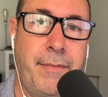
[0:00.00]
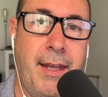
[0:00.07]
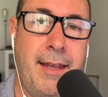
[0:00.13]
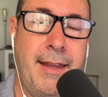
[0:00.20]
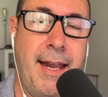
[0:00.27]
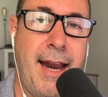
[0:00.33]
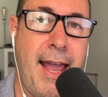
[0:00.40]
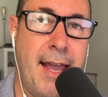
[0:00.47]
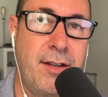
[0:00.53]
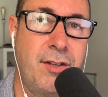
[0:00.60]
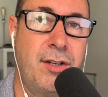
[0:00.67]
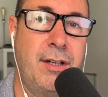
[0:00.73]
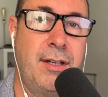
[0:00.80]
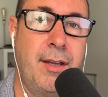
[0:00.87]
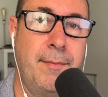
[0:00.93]
and that
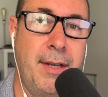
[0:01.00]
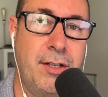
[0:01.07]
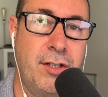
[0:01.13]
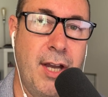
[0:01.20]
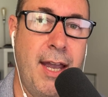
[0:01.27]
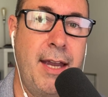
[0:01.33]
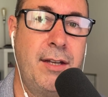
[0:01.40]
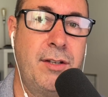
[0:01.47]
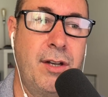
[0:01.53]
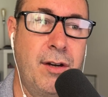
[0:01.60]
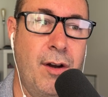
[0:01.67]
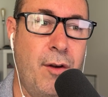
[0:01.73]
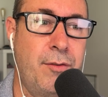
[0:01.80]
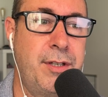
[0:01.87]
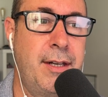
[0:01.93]
action can be changed and
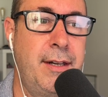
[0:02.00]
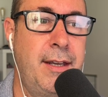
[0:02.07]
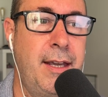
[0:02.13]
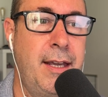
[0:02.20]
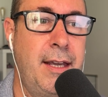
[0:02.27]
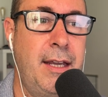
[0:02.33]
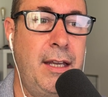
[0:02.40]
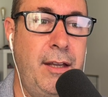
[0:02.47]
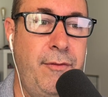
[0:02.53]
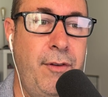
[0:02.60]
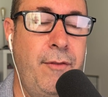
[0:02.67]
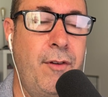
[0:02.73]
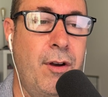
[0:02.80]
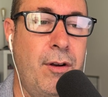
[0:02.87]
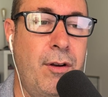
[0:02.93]
altered if
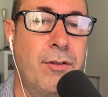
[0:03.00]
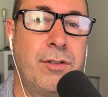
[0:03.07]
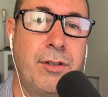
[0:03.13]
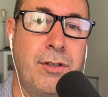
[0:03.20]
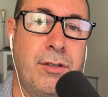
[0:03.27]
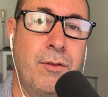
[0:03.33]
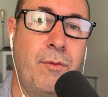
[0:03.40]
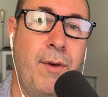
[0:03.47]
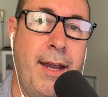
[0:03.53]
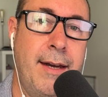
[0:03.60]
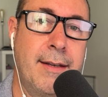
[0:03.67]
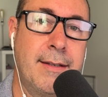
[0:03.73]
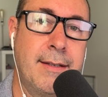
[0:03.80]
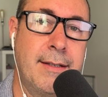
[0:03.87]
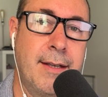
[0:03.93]
you've got conscious
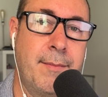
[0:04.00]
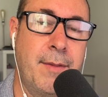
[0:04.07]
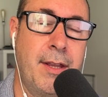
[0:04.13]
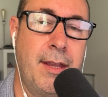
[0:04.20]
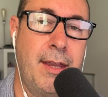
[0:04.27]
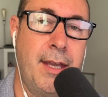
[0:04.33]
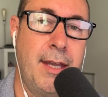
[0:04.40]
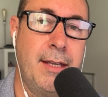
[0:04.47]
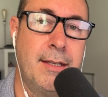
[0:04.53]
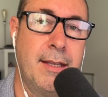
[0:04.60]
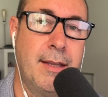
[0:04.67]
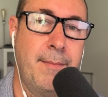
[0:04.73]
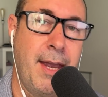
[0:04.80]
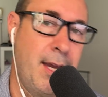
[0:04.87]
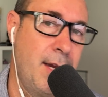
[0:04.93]
awareness of some of the things
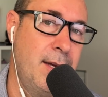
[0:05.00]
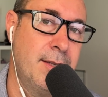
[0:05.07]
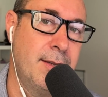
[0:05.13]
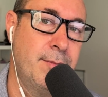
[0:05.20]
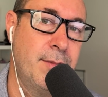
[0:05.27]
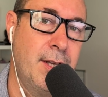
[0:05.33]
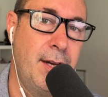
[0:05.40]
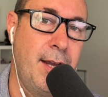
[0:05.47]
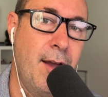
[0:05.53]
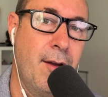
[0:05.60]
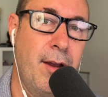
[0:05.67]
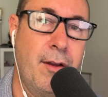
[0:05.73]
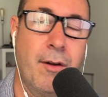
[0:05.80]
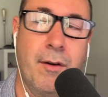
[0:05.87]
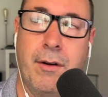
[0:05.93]
and the mechanisms that are
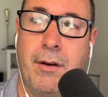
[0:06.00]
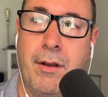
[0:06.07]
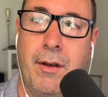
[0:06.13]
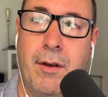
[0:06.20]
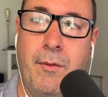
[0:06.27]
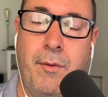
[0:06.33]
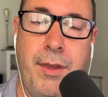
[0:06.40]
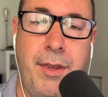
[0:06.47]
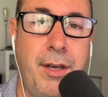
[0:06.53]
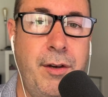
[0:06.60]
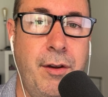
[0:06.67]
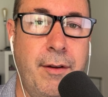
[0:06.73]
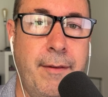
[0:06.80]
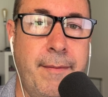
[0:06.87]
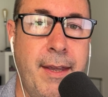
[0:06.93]
going on within
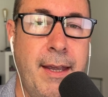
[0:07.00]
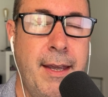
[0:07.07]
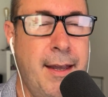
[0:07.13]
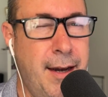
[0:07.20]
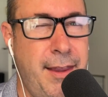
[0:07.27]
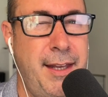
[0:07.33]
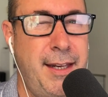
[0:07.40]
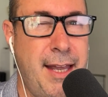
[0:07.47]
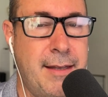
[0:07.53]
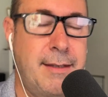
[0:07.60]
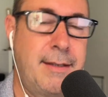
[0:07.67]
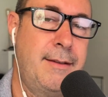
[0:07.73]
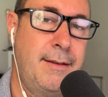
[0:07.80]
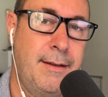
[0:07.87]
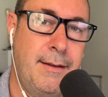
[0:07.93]
you. And I think
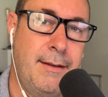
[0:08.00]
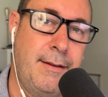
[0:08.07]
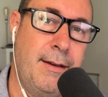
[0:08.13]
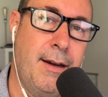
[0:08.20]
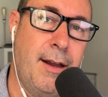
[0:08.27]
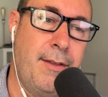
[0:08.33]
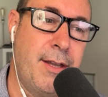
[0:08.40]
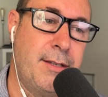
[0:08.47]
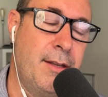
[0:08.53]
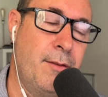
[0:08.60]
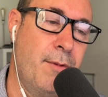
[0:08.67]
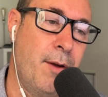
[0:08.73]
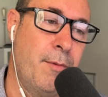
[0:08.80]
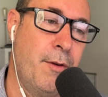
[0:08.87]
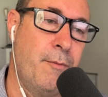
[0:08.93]
that's in the
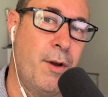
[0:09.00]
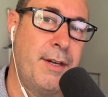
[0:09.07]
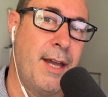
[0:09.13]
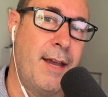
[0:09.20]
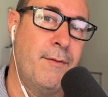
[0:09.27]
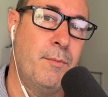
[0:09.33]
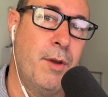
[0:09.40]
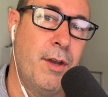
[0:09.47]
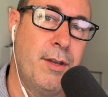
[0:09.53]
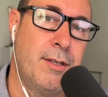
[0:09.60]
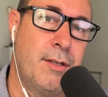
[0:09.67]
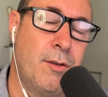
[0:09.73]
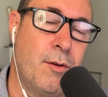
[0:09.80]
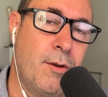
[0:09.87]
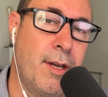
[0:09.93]
realm of what David Burns
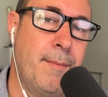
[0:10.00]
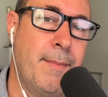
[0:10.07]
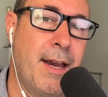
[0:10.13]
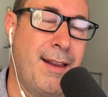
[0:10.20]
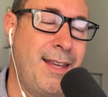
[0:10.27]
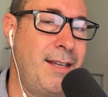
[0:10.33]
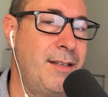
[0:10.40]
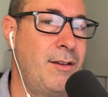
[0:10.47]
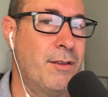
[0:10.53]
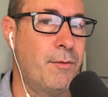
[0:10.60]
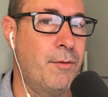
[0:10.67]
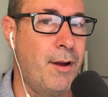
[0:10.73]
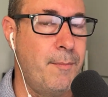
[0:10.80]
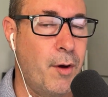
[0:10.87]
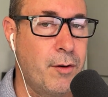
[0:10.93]
is talking about. I think he's got the
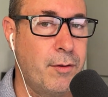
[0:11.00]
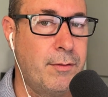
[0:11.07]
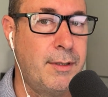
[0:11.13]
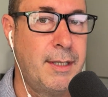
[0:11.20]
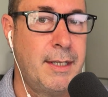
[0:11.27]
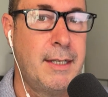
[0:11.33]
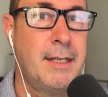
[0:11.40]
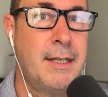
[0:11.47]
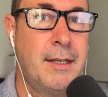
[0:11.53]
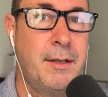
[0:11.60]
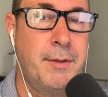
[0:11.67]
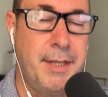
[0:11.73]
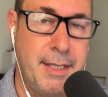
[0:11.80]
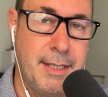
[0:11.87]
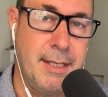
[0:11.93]
right model.
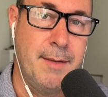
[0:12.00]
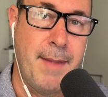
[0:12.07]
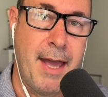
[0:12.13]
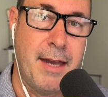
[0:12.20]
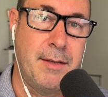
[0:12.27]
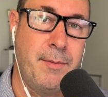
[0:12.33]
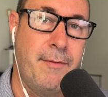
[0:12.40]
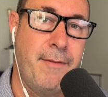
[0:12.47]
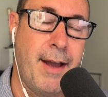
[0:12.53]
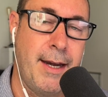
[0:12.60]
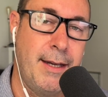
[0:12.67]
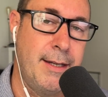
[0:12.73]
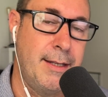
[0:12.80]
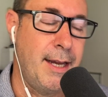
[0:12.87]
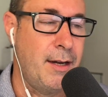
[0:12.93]
What this is about is
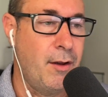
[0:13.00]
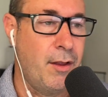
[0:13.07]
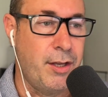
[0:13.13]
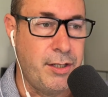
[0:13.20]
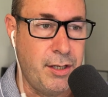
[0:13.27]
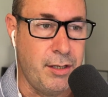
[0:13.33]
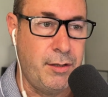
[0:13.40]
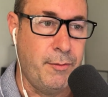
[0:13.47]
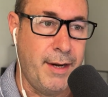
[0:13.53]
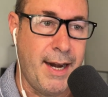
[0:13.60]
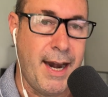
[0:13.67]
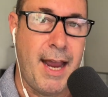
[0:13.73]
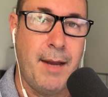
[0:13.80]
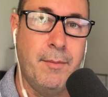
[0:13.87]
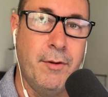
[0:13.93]
providing the technology to
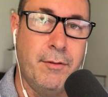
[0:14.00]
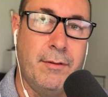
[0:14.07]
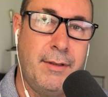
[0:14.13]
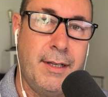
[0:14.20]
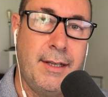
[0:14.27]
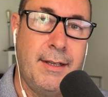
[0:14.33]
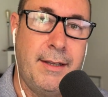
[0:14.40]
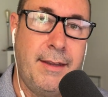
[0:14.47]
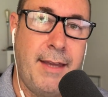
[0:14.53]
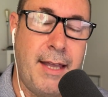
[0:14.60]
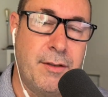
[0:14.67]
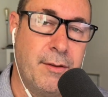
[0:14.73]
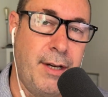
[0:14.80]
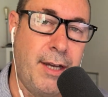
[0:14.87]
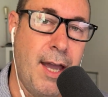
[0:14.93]
enable that
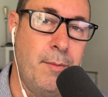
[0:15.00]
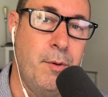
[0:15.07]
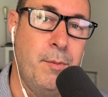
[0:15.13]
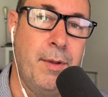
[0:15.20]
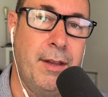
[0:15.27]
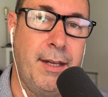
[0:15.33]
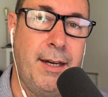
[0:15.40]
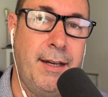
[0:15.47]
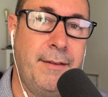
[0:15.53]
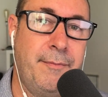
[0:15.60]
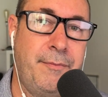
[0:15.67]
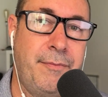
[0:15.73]
sort of capability.